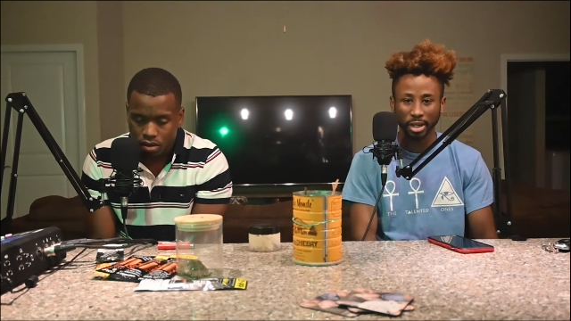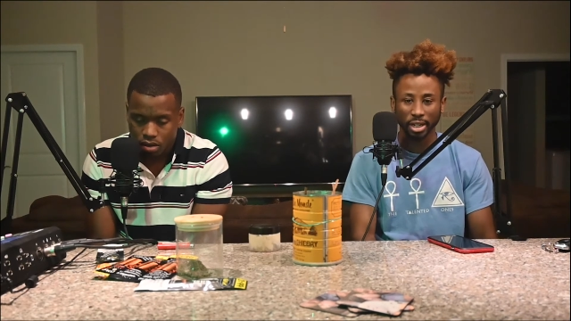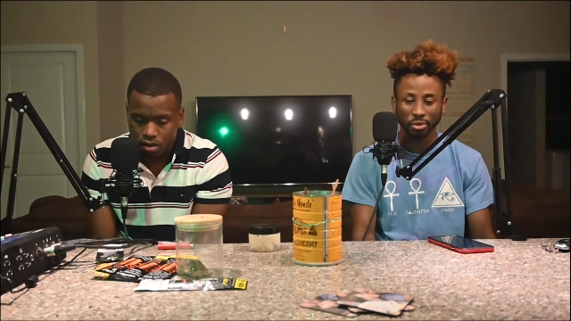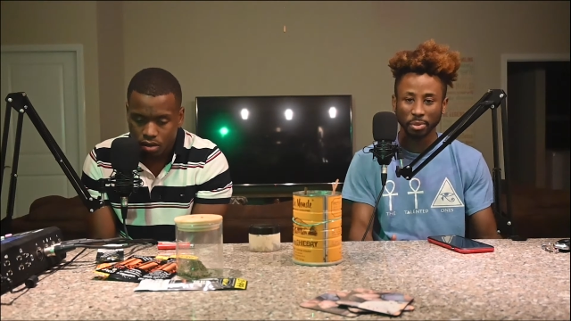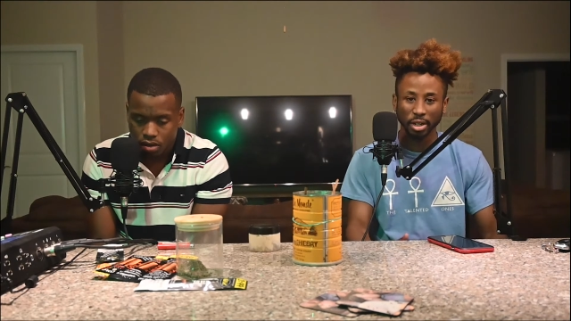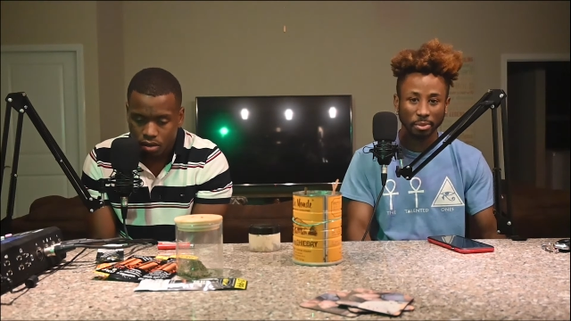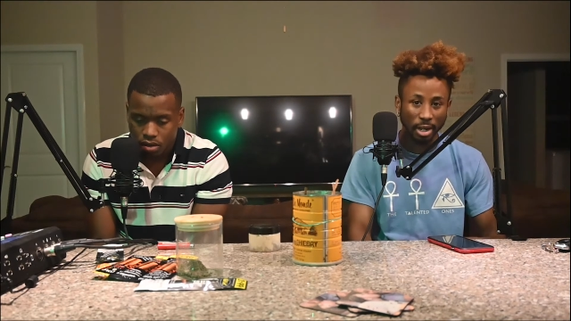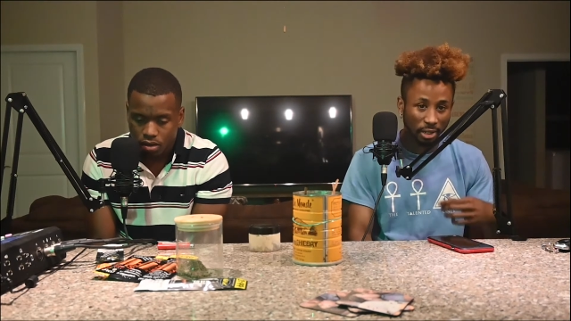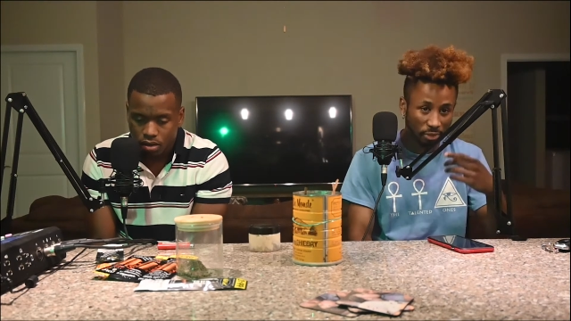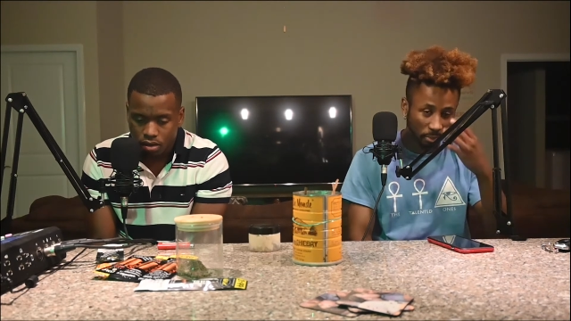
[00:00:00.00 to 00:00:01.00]
Speaker 1: That's from Under My
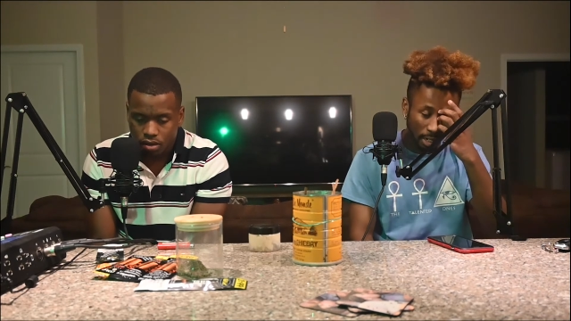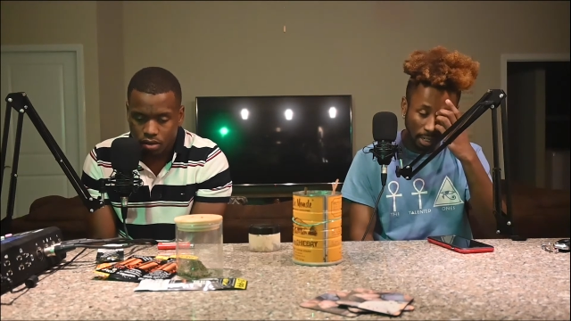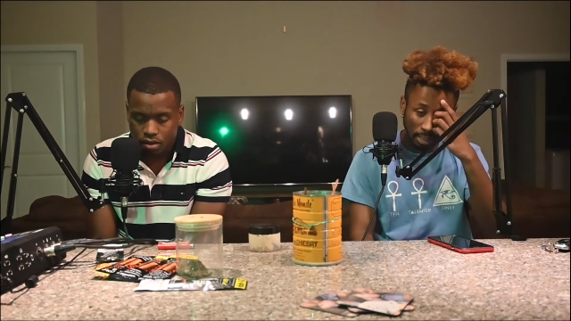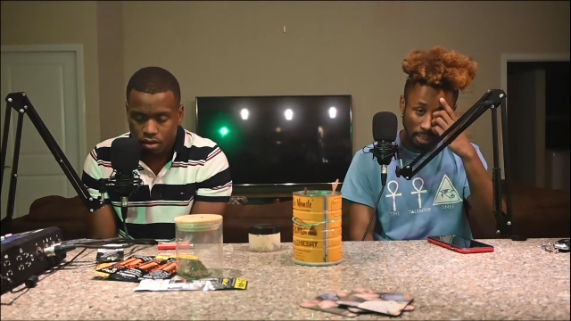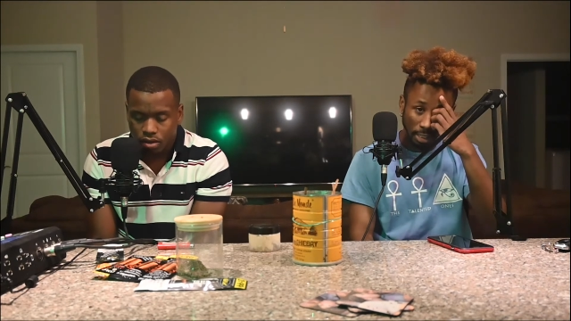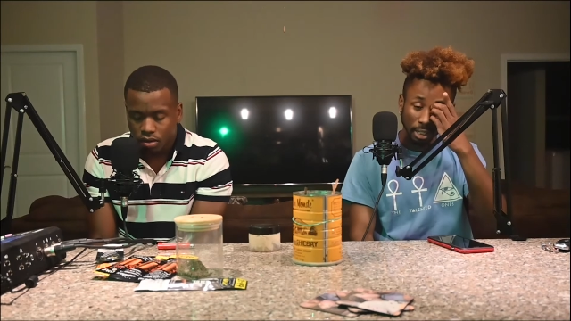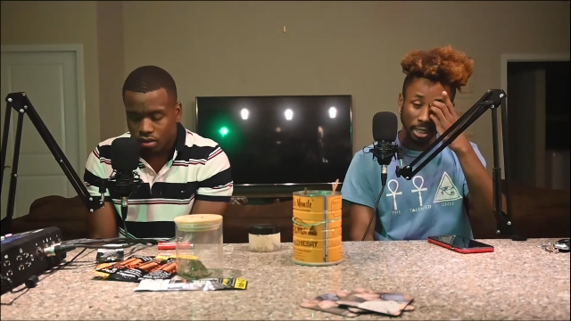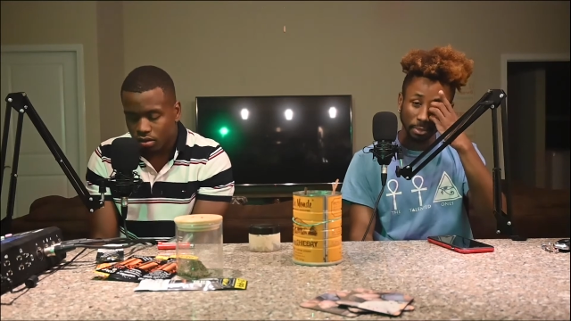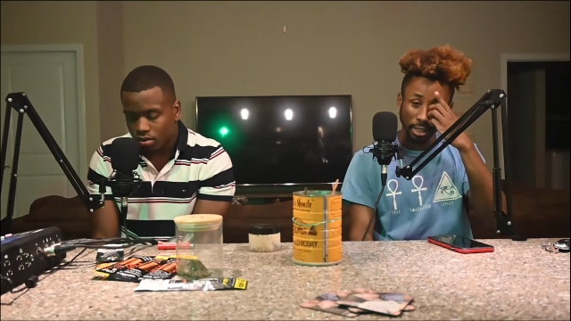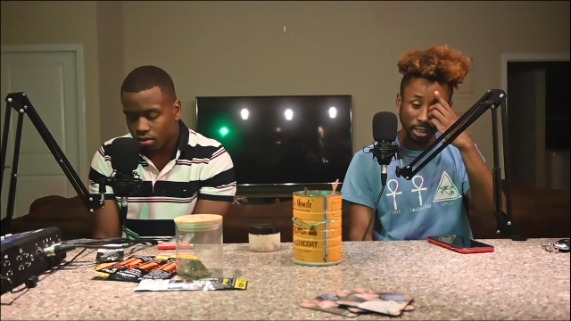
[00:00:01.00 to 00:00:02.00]
Living Body
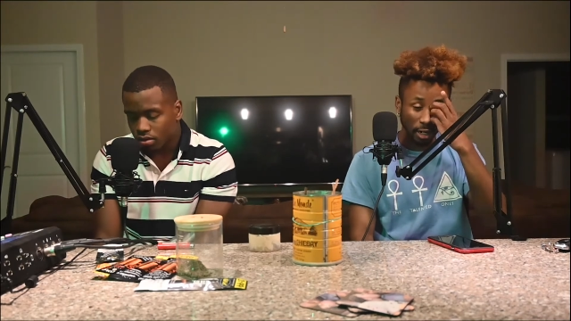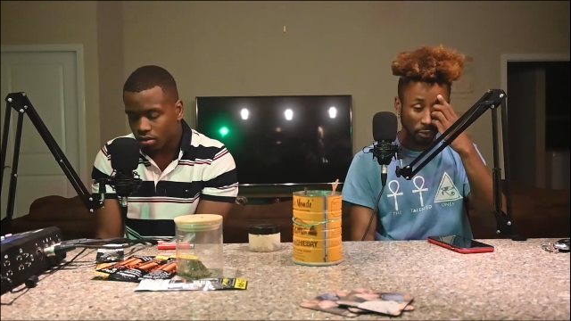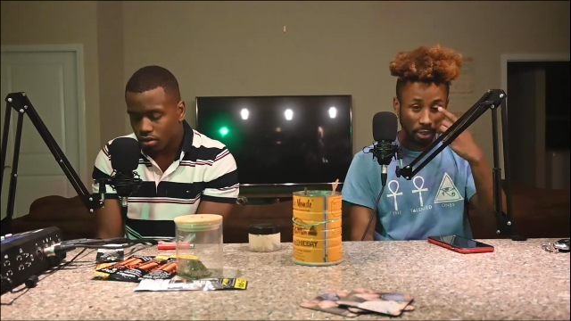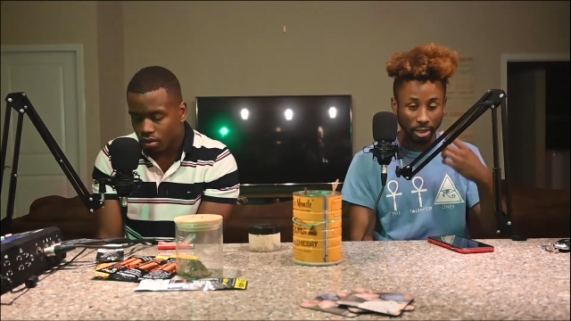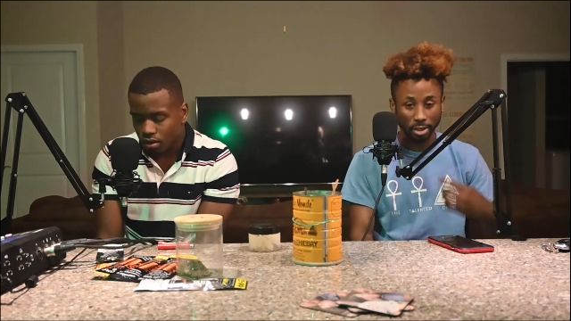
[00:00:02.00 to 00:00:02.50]
by Tyree